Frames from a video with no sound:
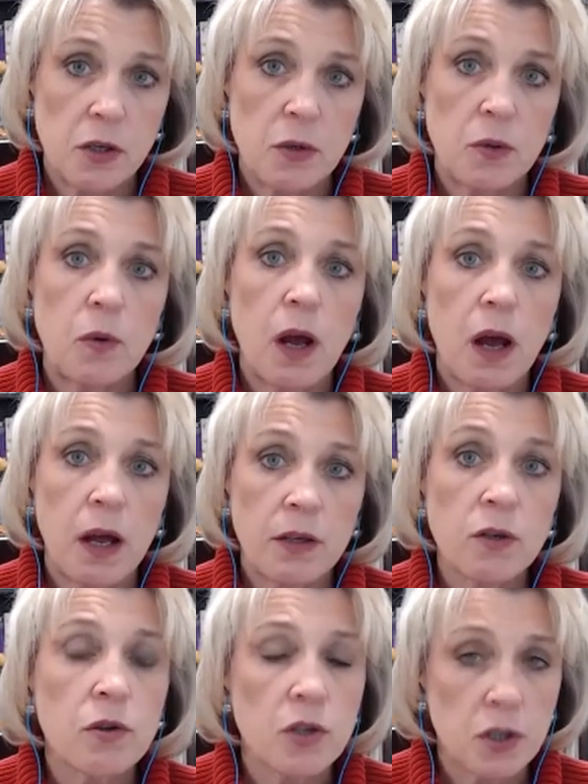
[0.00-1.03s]
to
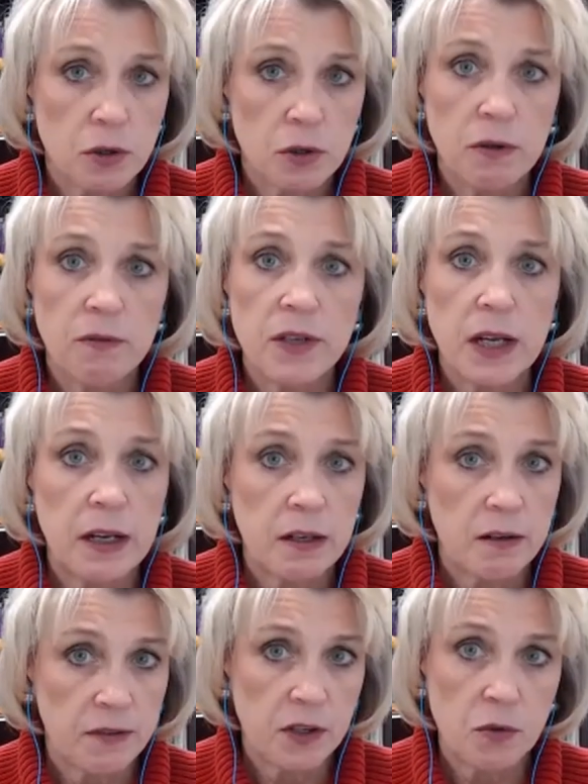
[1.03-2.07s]
underserved
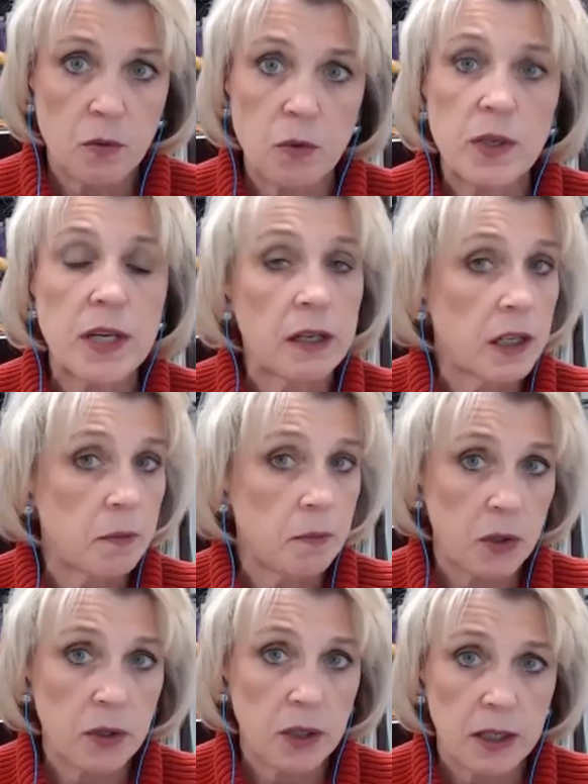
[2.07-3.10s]
individuals and
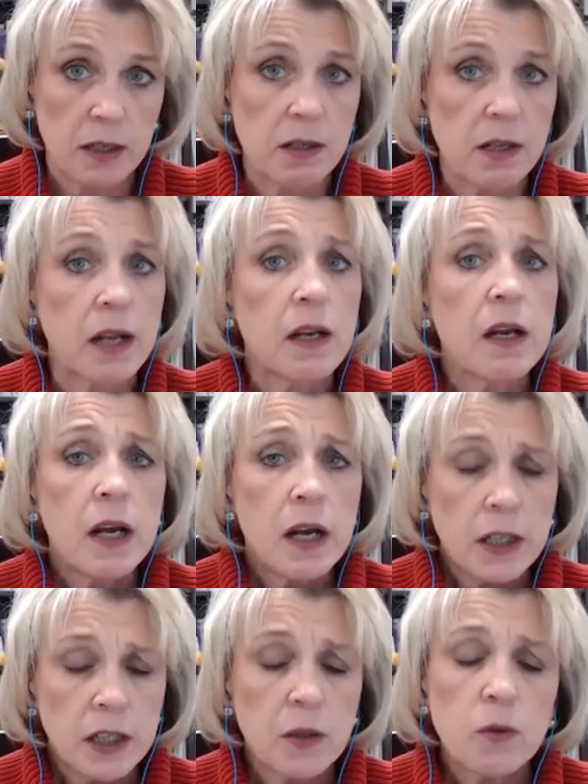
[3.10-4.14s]
communities that,
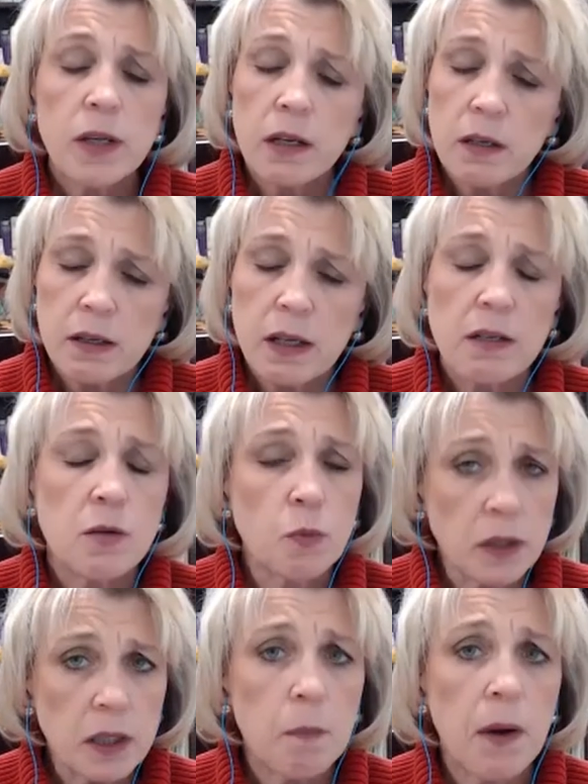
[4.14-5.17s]
you know, that's
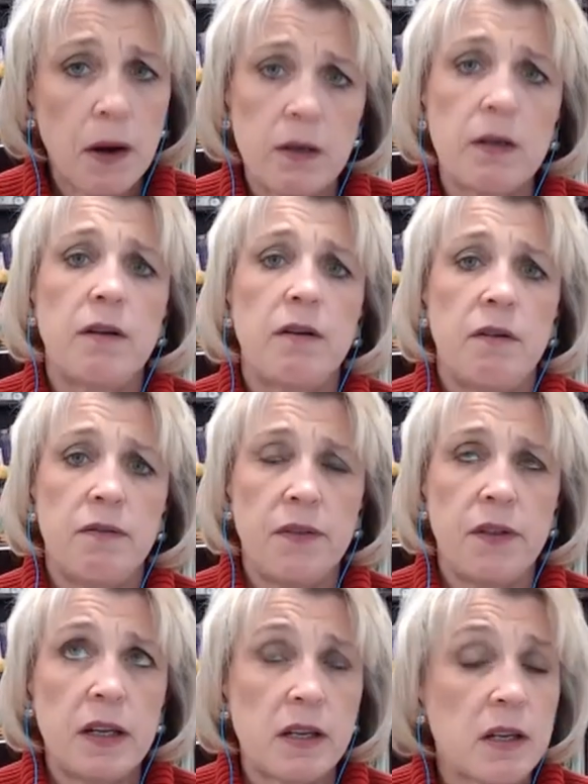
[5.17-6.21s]
really part of
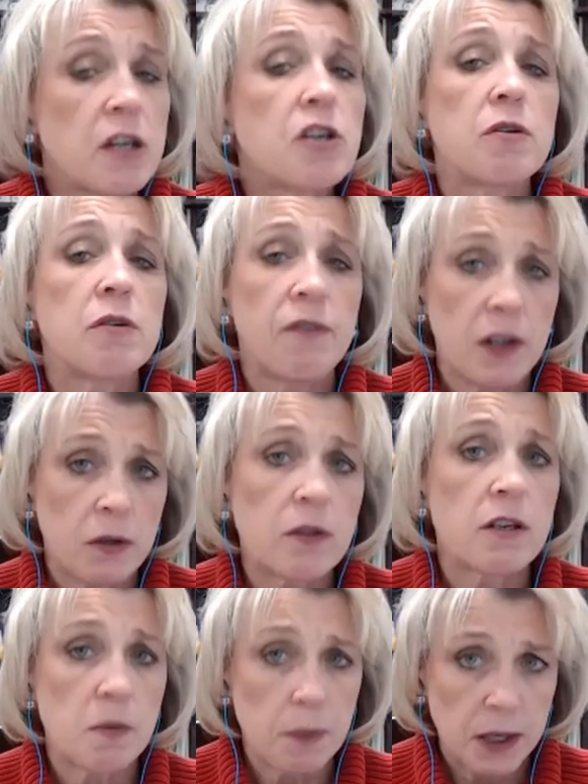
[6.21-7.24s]
this issue of health
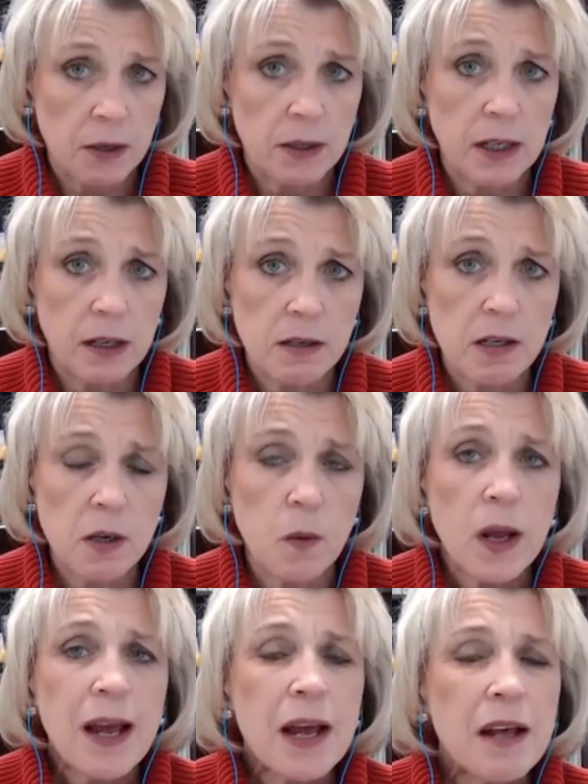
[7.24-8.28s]
disparities. So
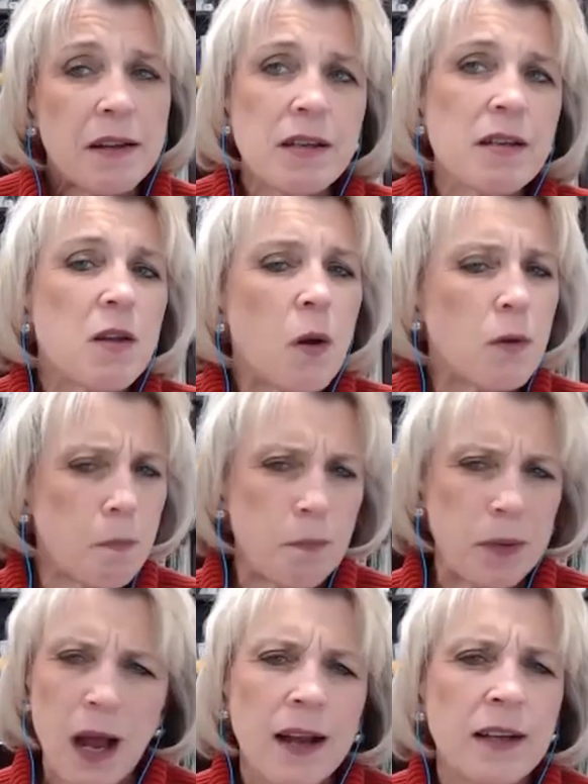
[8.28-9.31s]
this is all
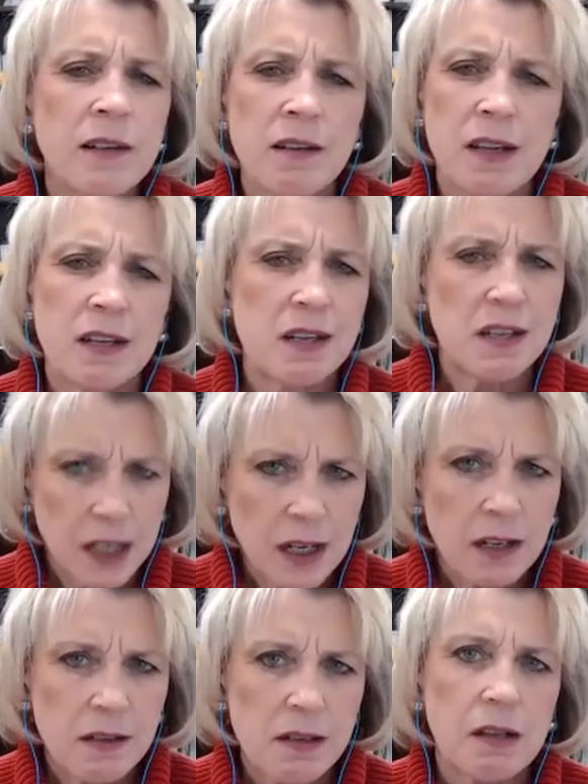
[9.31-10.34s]
behind the
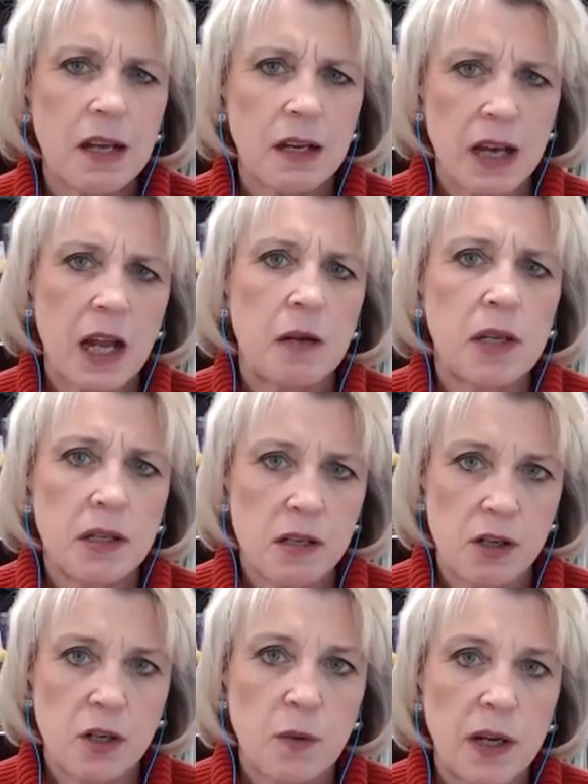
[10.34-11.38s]
scenes that the Academy is
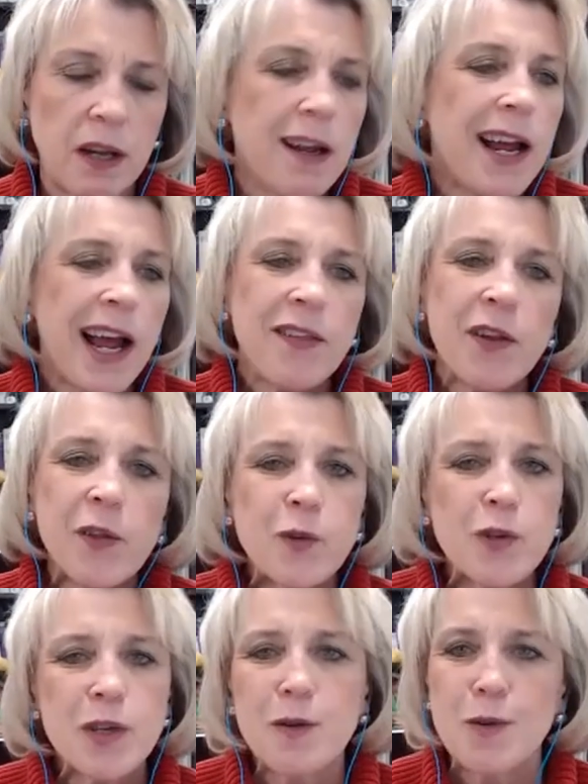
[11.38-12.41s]
doing. And then
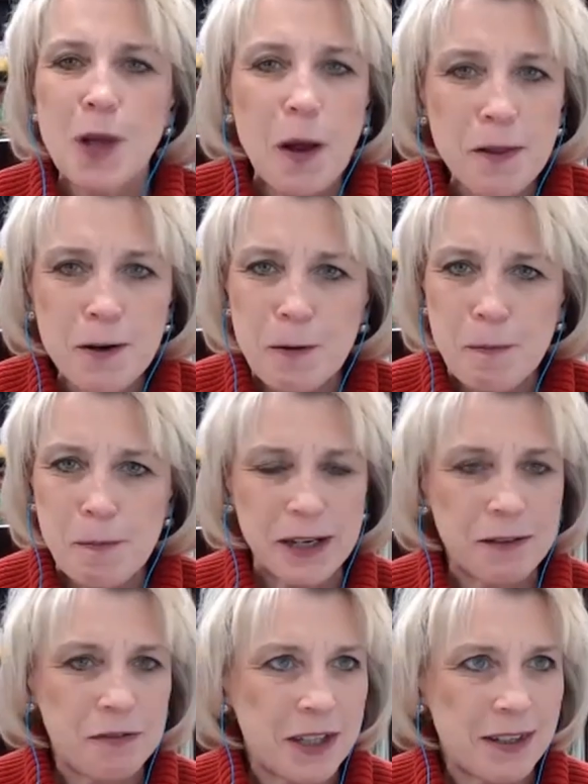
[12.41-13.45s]
there's those other
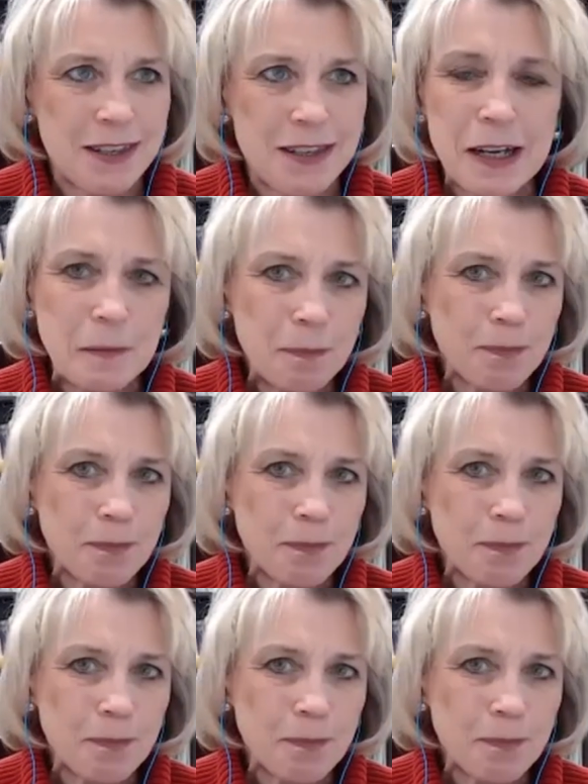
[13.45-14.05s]
benefits like